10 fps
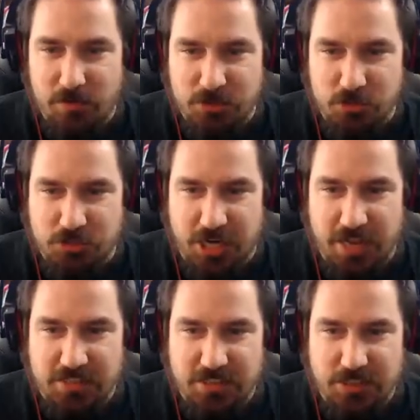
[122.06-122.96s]
are
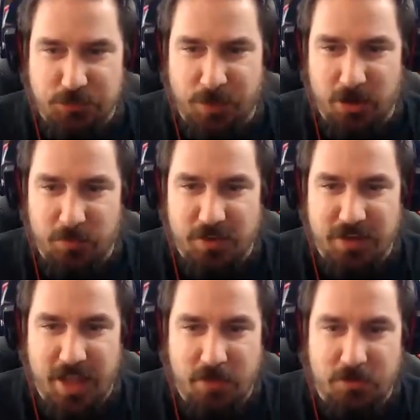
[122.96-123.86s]
chasing the Spider-Man
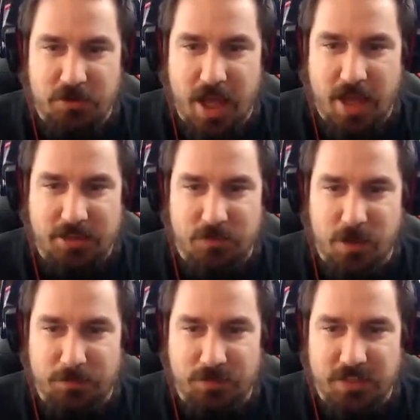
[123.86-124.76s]
down, knocking them
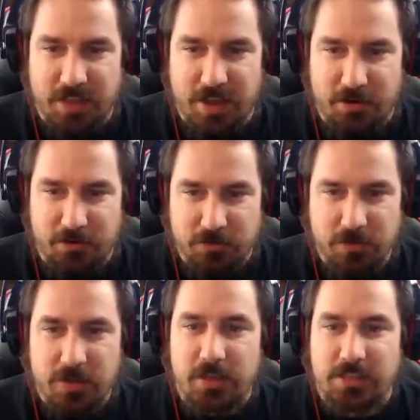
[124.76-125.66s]
up in the air.
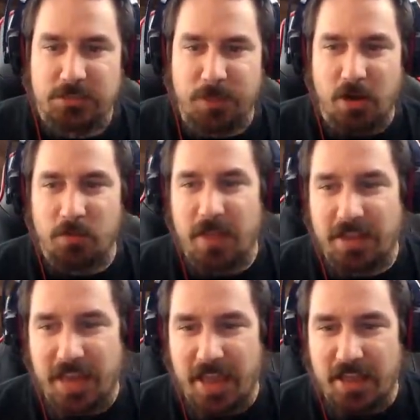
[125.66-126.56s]
Spider-Man
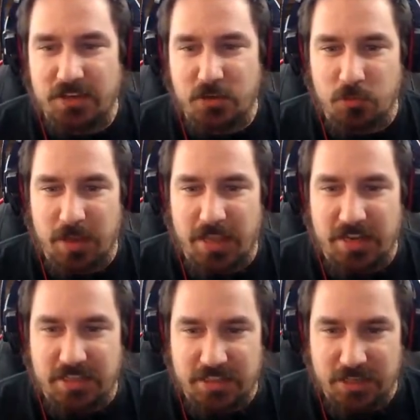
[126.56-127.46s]
can't do
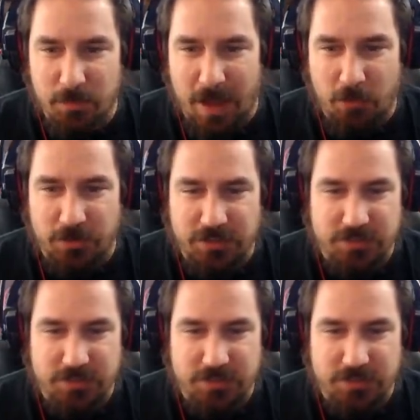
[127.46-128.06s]
anything about it.